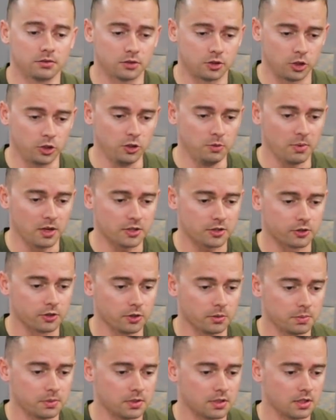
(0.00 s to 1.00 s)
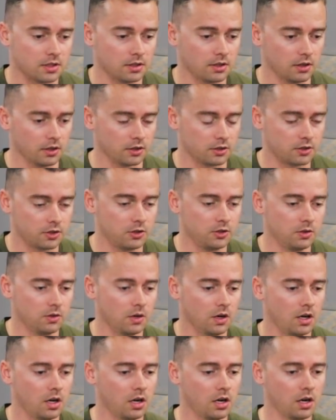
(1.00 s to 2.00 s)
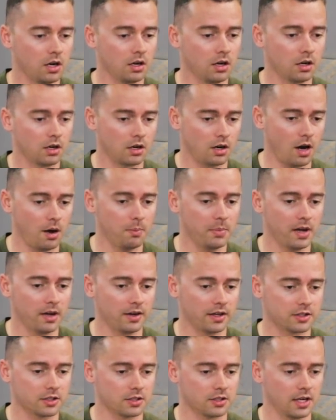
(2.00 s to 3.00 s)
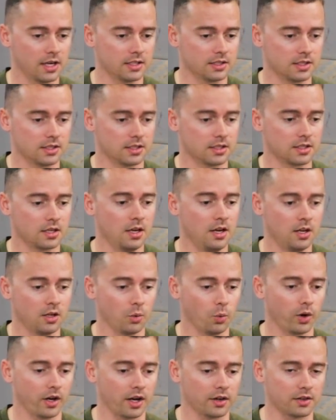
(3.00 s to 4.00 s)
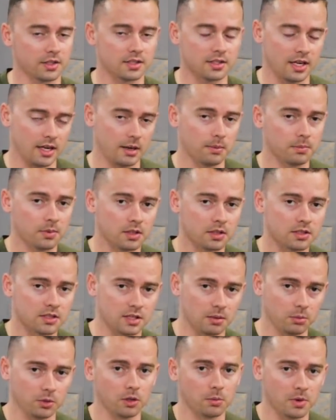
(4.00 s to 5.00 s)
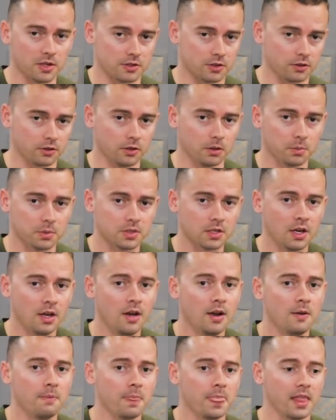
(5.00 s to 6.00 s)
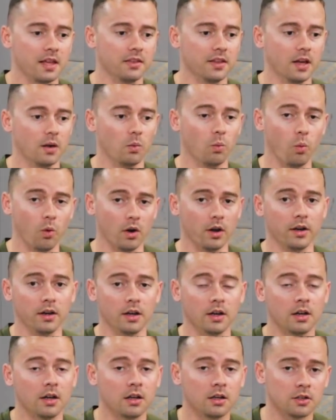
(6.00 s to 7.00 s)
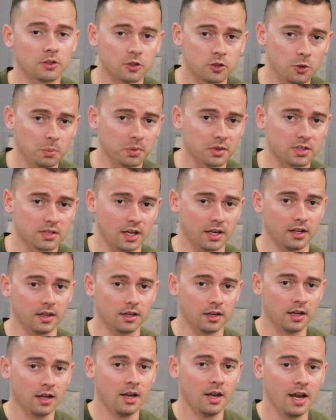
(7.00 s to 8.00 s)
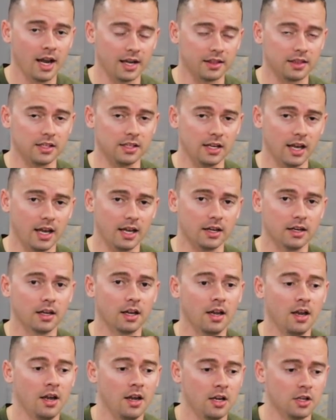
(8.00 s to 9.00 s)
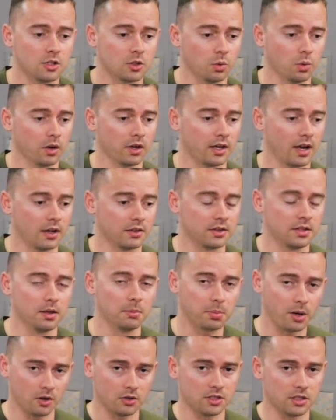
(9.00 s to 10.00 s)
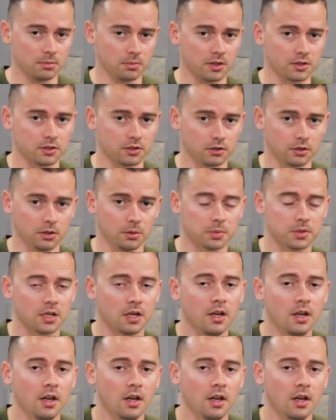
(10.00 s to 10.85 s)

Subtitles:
2 muscle groups, or 2 compound exercises, work out the same similar muscle groups, and then 1 supersetted at the end to work out the opposing muscle groups.